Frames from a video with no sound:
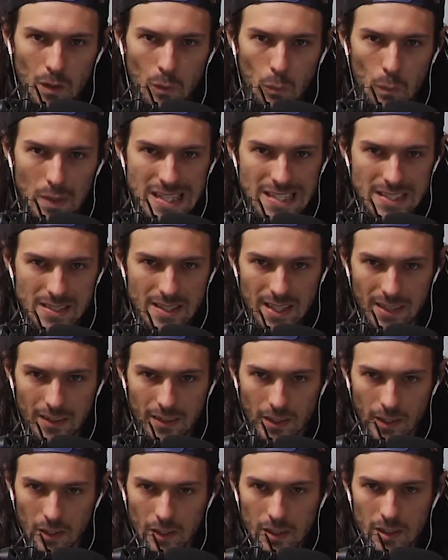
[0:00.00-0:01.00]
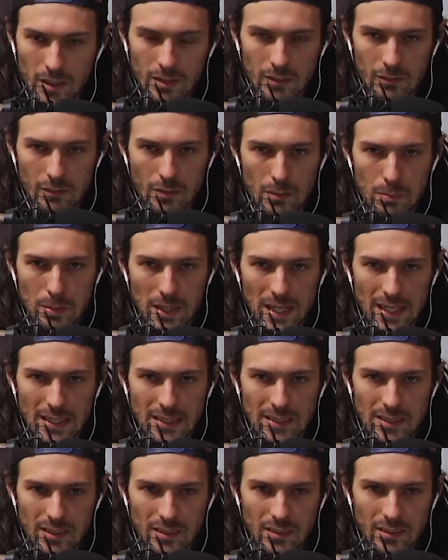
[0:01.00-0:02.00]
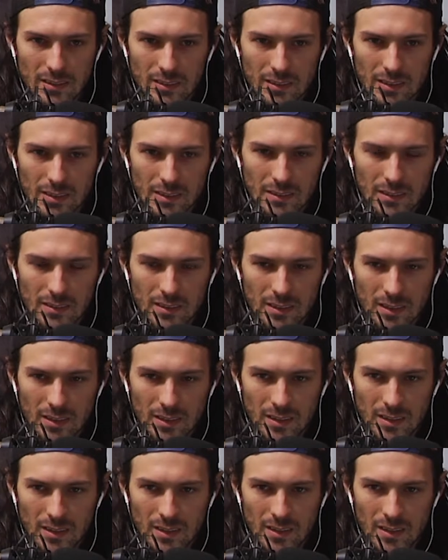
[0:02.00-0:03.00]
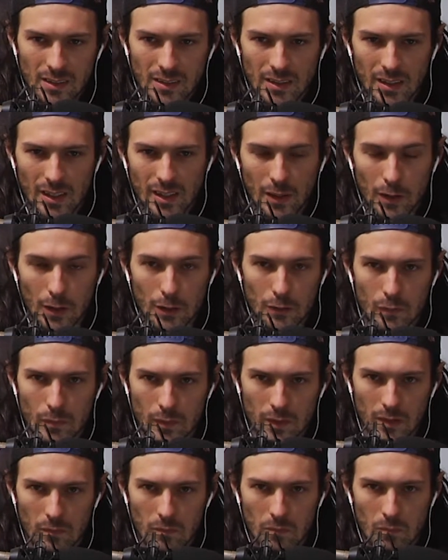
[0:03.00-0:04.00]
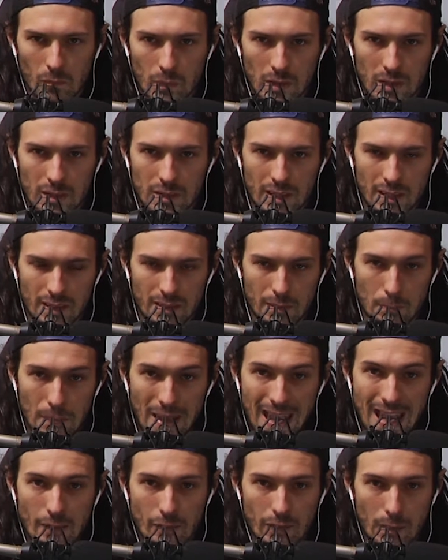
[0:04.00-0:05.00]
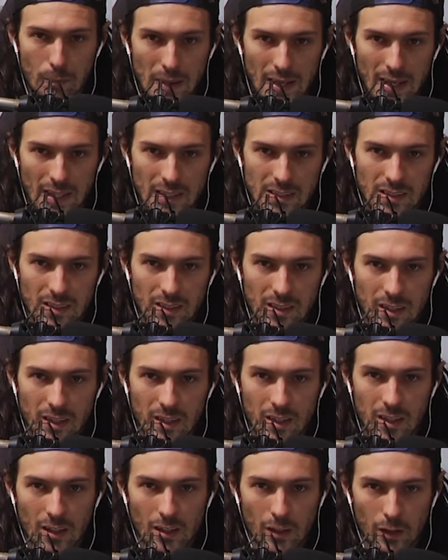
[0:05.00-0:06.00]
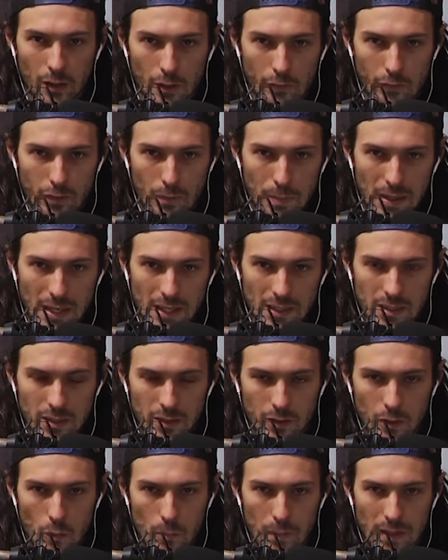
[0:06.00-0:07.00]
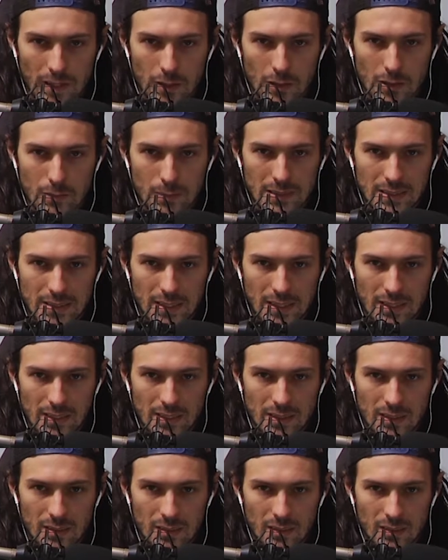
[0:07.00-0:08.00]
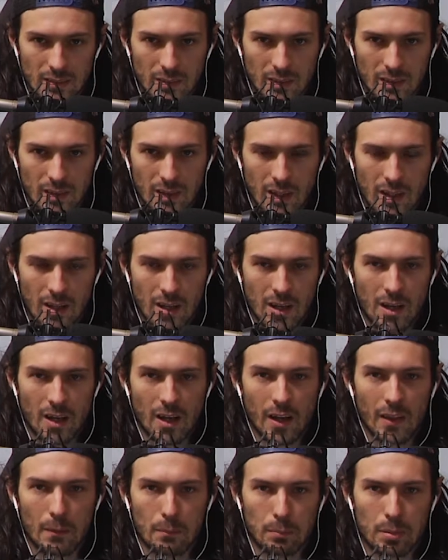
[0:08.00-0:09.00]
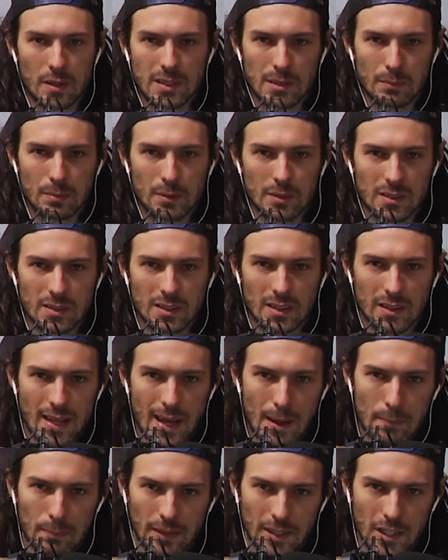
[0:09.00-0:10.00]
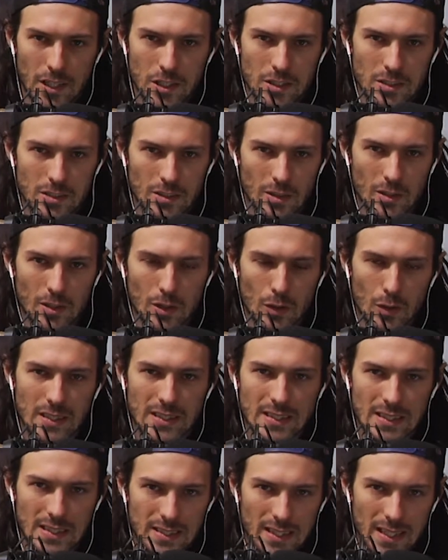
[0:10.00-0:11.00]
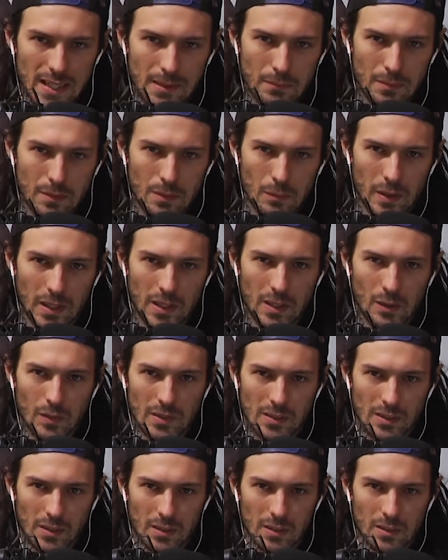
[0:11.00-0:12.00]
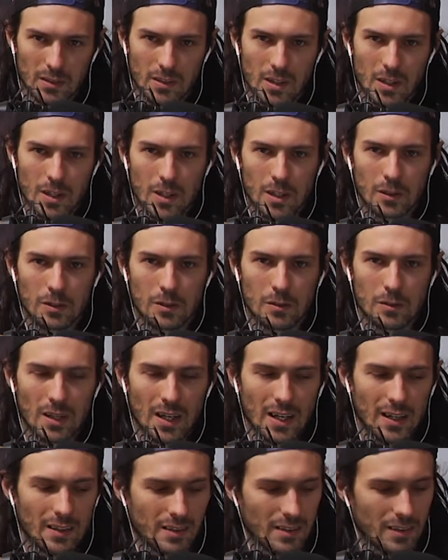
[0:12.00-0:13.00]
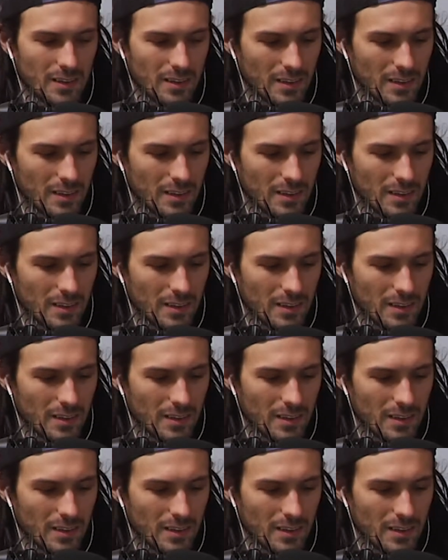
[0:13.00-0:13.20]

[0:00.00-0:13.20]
We need to take the good from the past and learn from the good. We need to take the bad from the past, learn from the past. Don't make those mistakes. The principles and the applications aren't always the same. We could always learn. Do not.